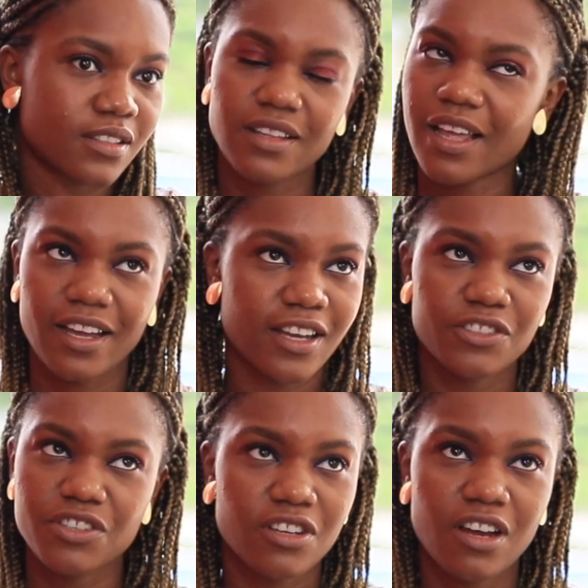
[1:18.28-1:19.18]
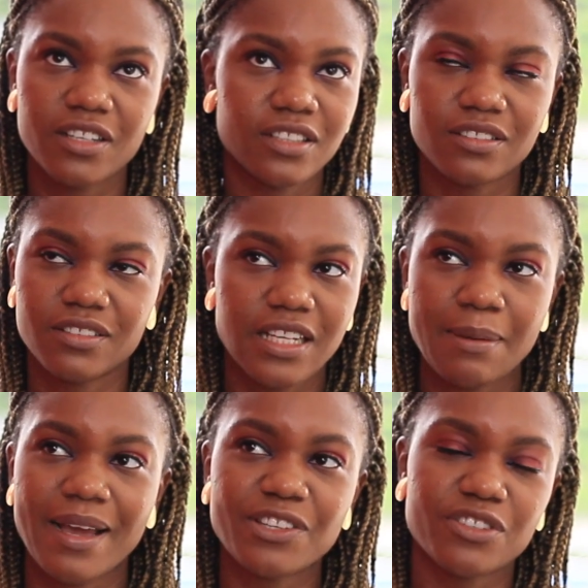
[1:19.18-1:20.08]
like I just can't
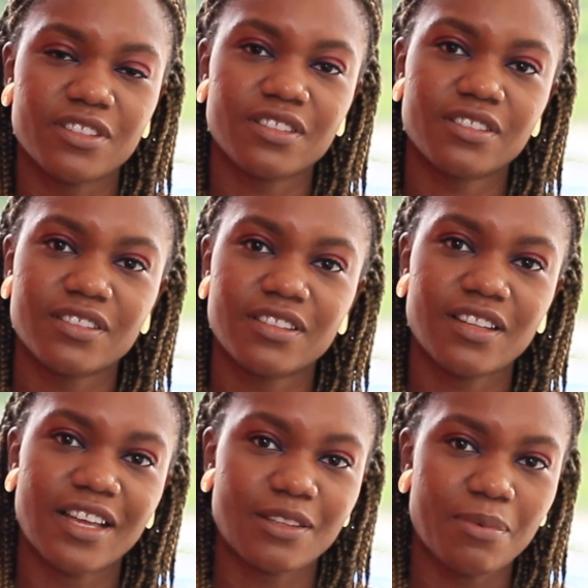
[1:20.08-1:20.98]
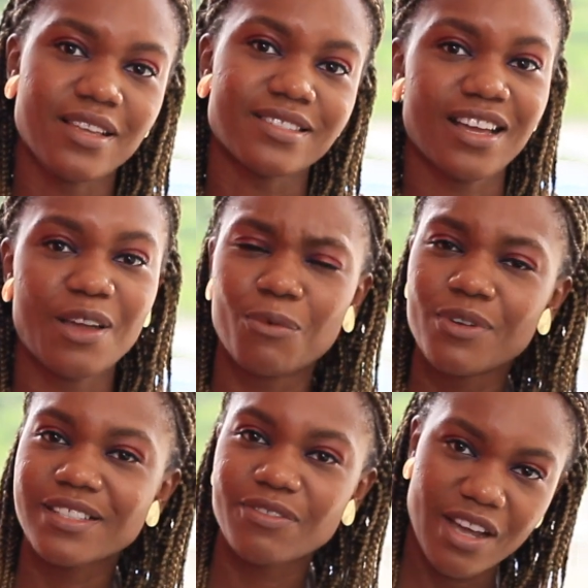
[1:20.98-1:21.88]
imagine like the person I
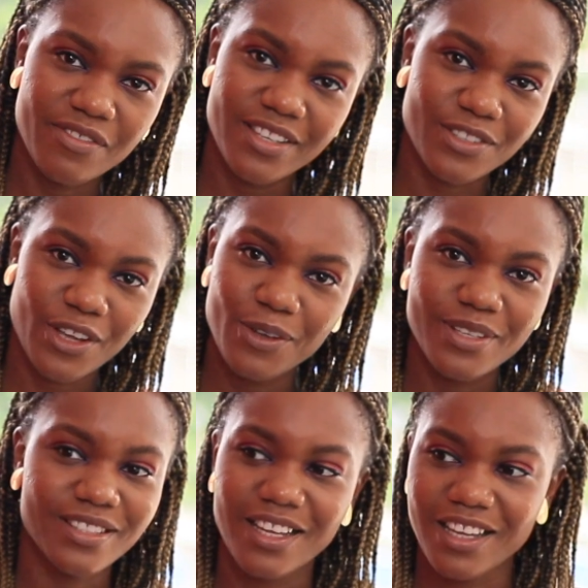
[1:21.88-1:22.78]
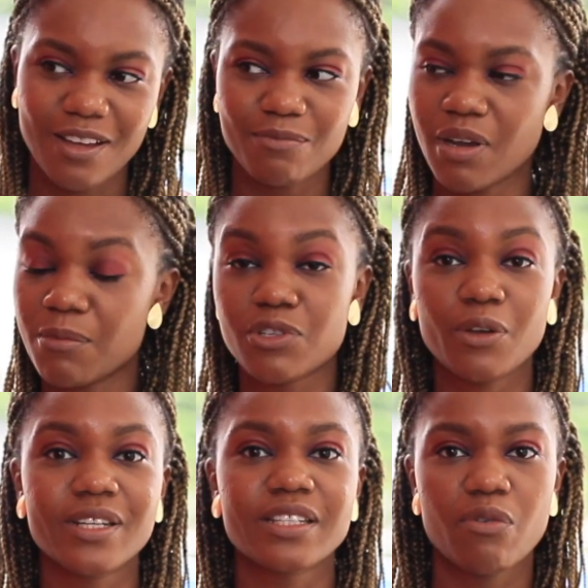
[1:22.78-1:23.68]
was 5 years ago. It's like I'm a
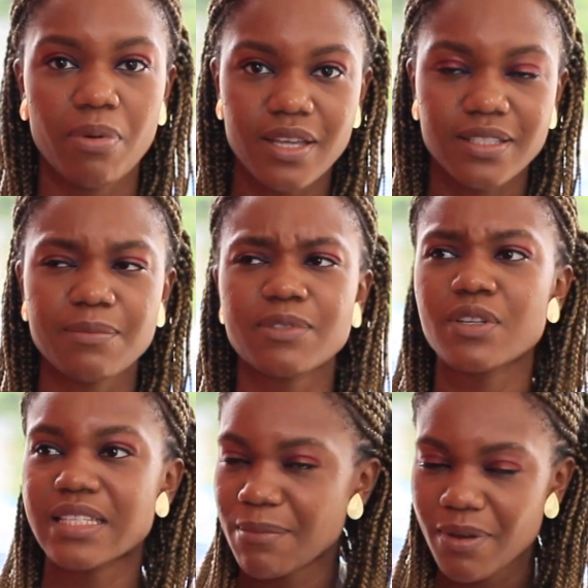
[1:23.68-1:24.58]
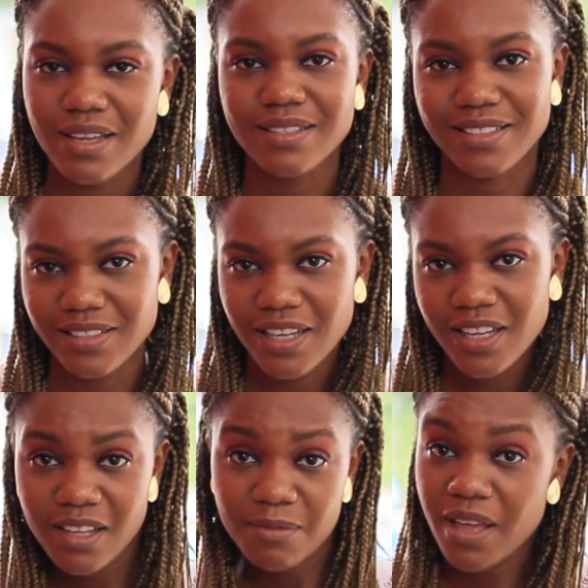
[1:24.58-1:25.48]
totally different person. I'm still the same person.
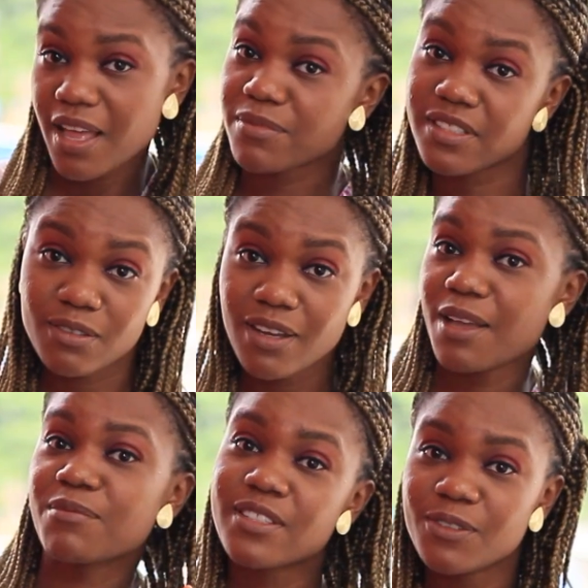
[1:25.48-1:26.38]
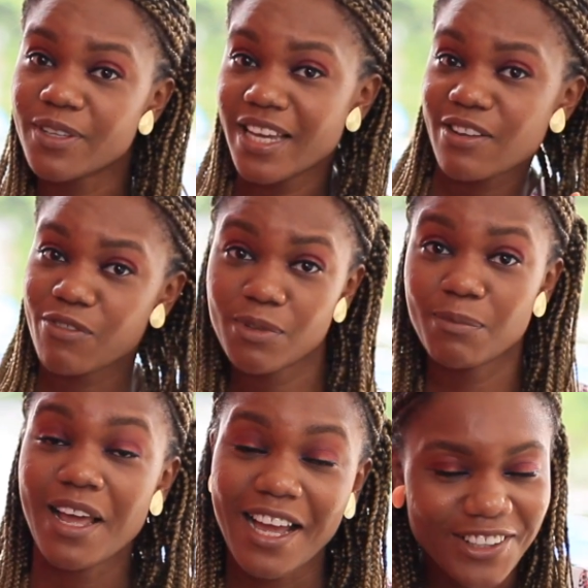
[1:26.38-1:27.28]
I'm still Yeti from the
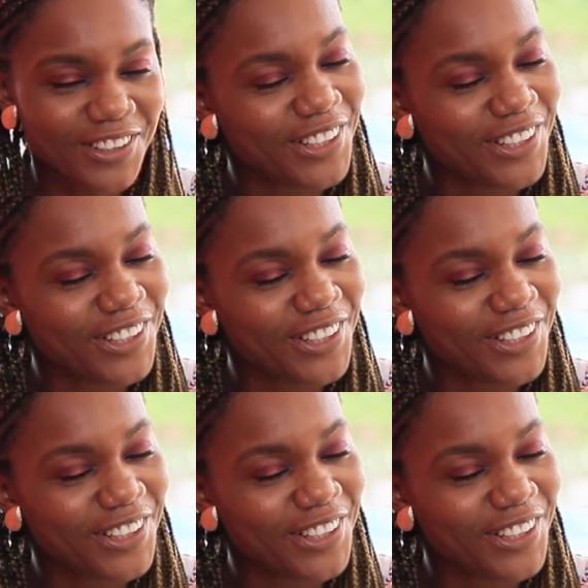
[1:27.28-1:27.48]
Black.